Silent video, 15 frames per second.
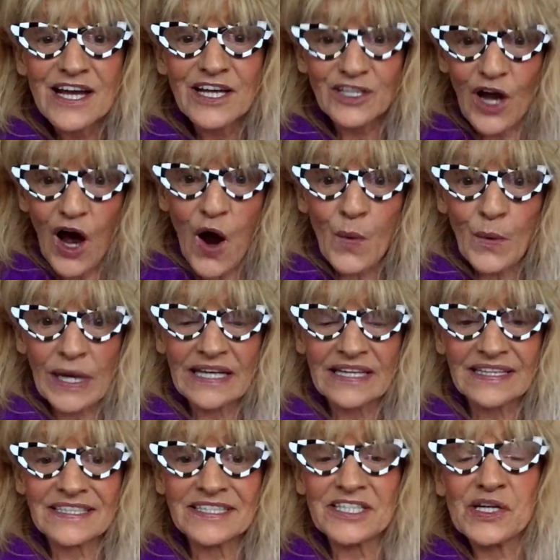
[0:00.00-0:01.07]
knowing
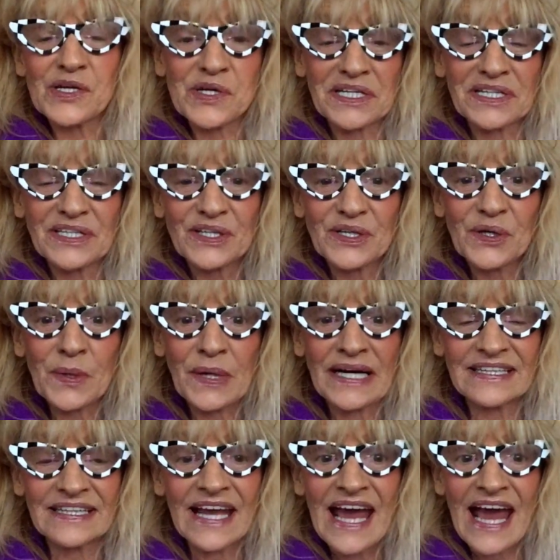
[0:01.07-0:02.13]
that you can do
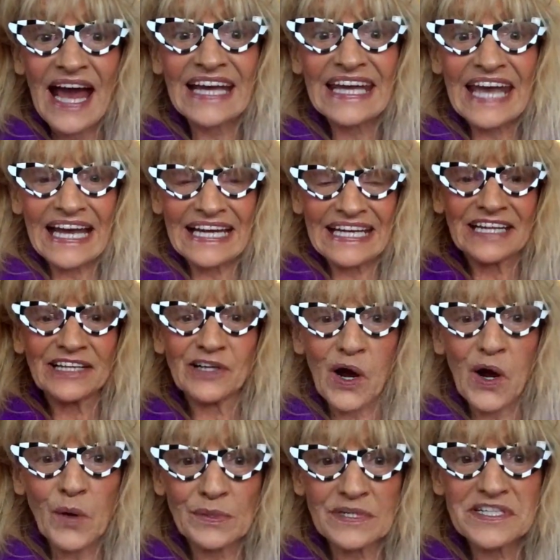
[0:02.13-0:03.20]
it and getting
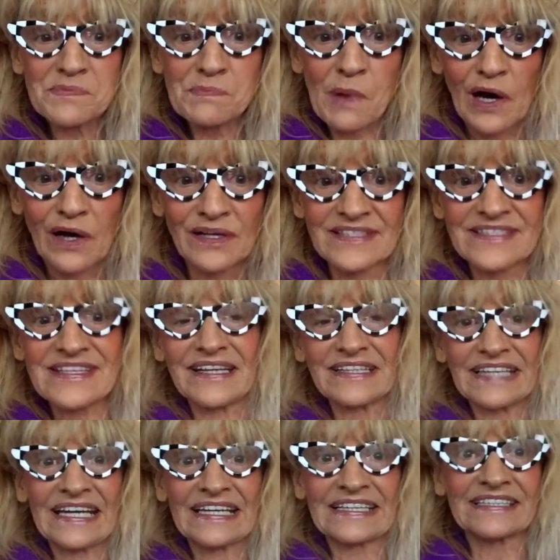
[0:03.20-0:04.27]
no response,
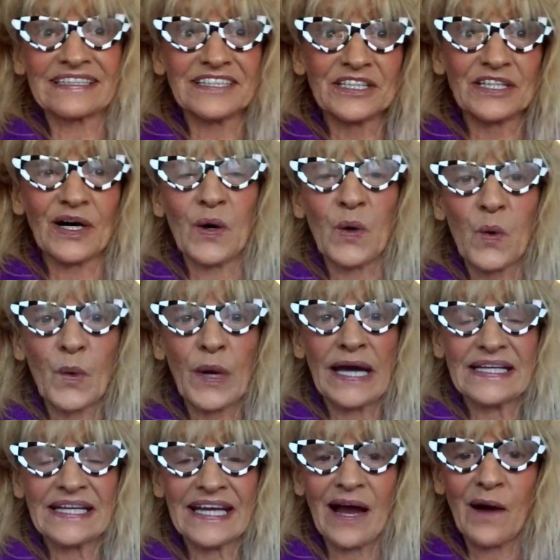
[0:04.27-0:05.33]
and
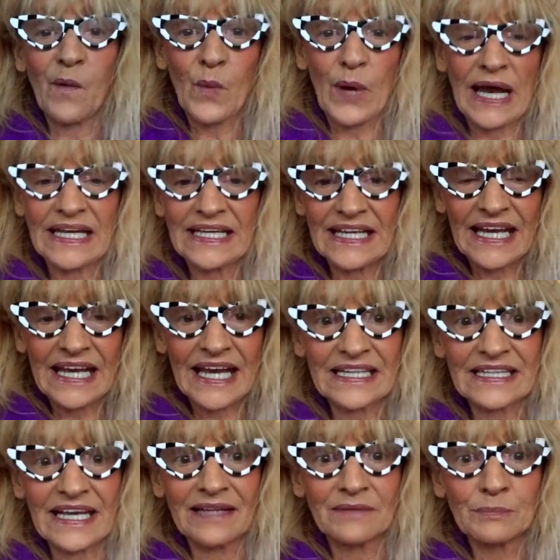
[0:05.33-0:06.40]
waiting and waiting,
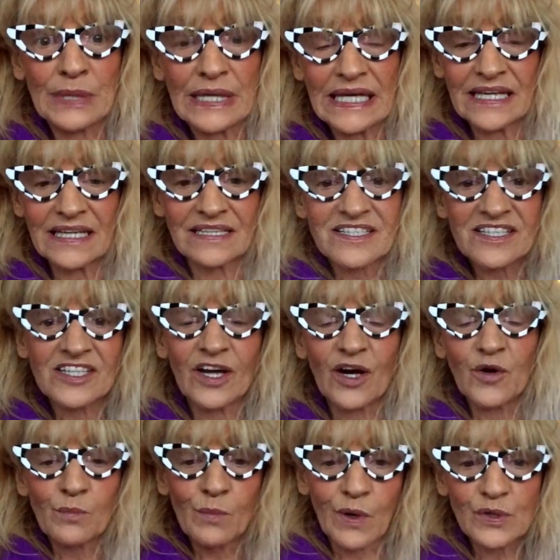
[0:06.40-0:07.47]
and being in
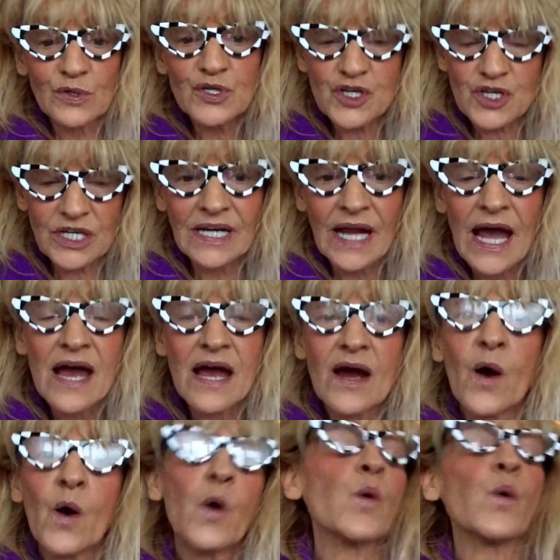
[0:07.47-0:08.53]
slow motion.
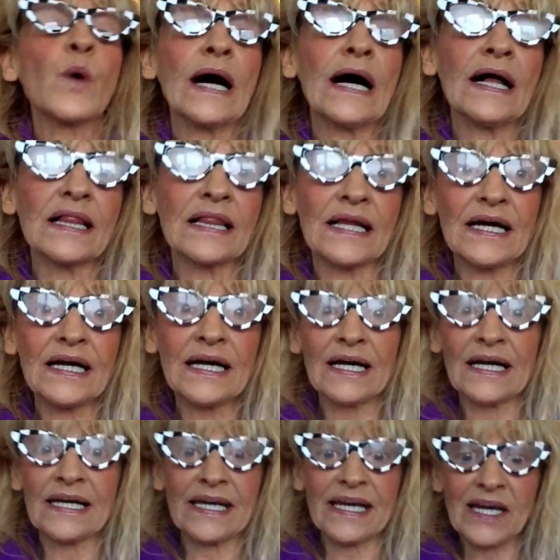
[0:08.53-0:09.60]
Well,
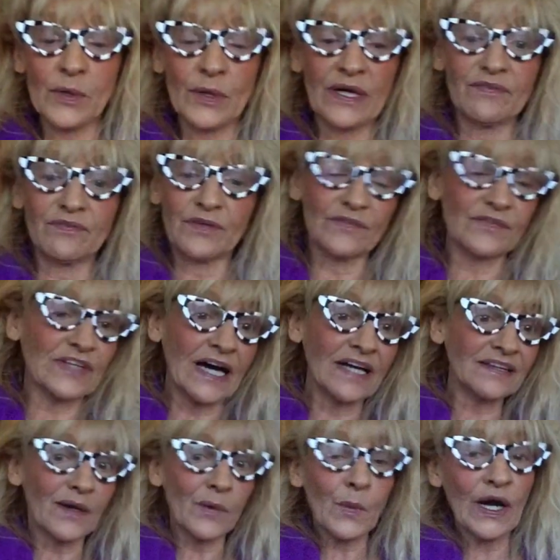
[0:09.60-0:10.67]
here, if you've
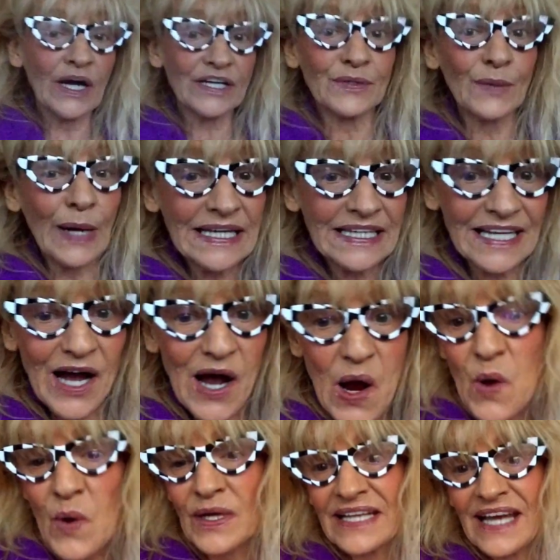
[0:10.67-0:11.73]
done the work right
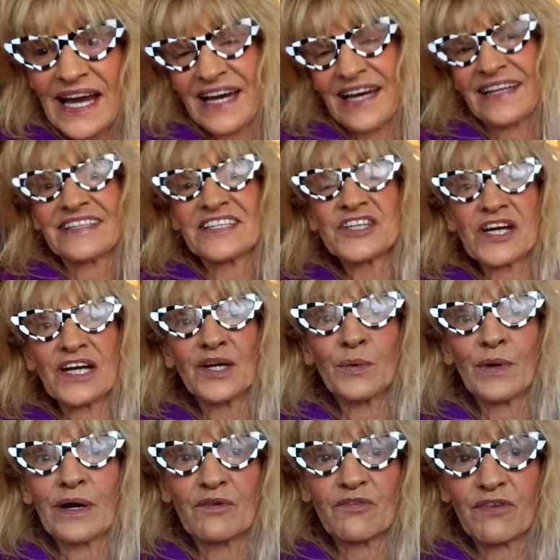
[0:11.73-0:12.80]
now, then
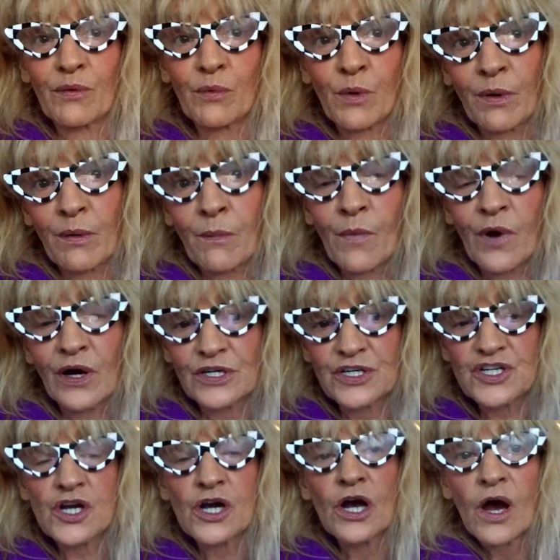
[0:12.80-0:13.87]
January, February,
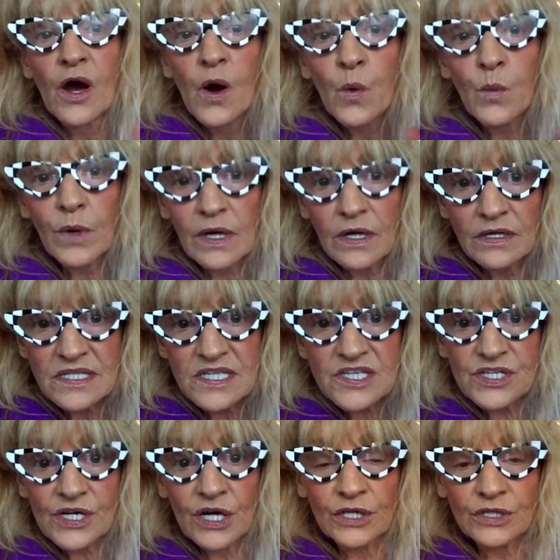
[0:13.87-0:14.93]
March will
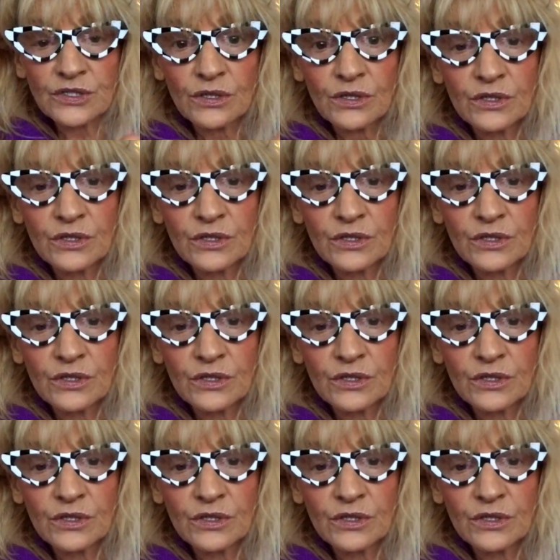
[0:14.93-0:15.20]
start